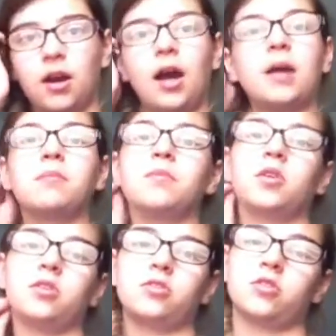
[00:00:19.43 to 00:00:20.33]
I'm
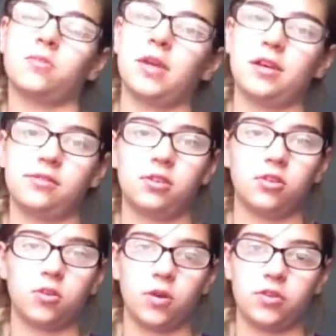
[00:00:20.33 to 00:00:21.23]
just going to be asking
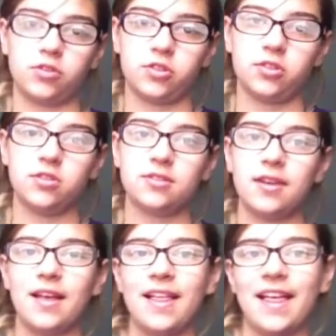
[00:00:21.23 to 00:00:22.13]
her questions
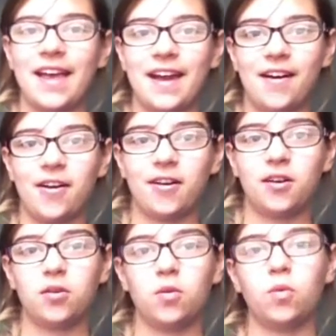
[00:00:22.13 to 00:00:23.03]

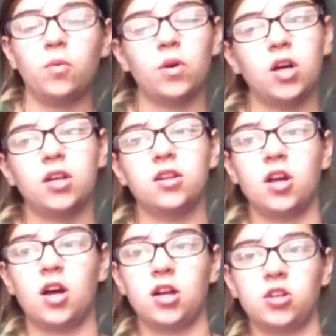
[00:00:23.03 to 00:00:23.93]
on what
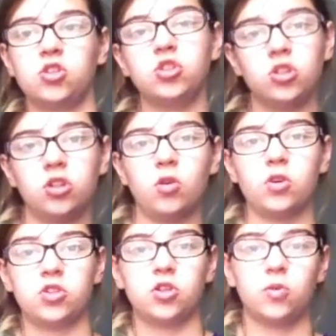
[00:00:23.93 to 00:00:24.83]
I should
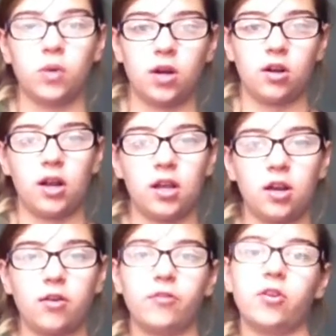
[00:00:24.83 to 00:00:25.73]
or shouldn't wear, and
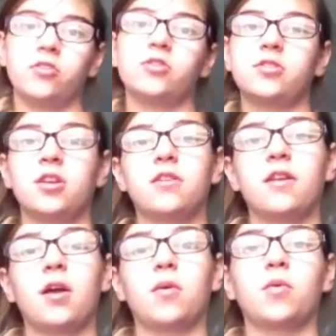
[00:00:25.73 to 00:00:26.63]
I've also decided
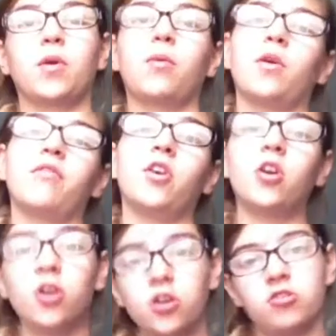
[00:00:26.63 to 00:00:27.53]
that I want to wear one of
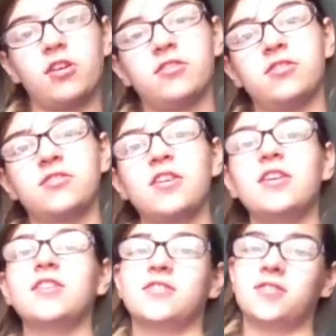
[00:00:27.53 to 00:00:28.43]
her dresses,
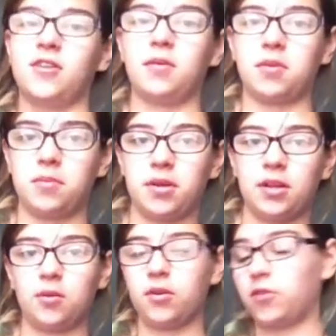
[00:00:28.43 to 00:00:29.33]
so I'm going to
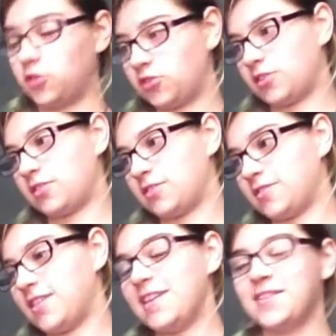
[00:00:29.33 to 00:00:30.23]
pick out one of her
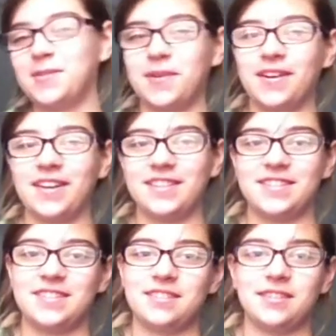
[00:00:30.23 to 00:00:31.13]
dresses to wear, and
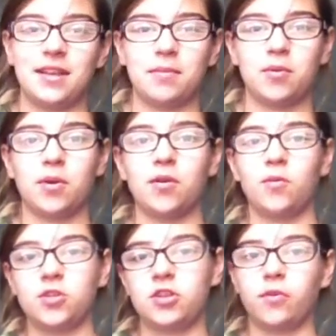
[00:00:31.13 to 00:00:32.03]
she's going to let me wear
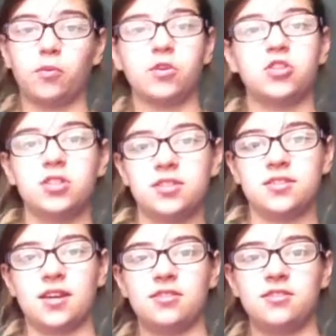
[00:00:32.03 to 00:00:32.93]
whichever one she
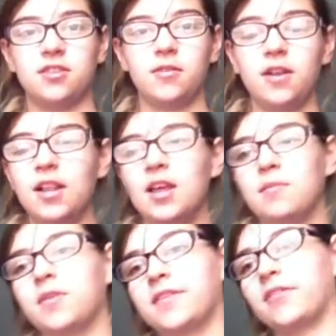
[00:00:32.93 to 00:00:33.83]
decides to,
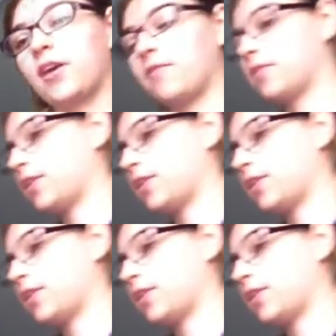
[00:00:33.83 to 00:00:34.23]
because I don't have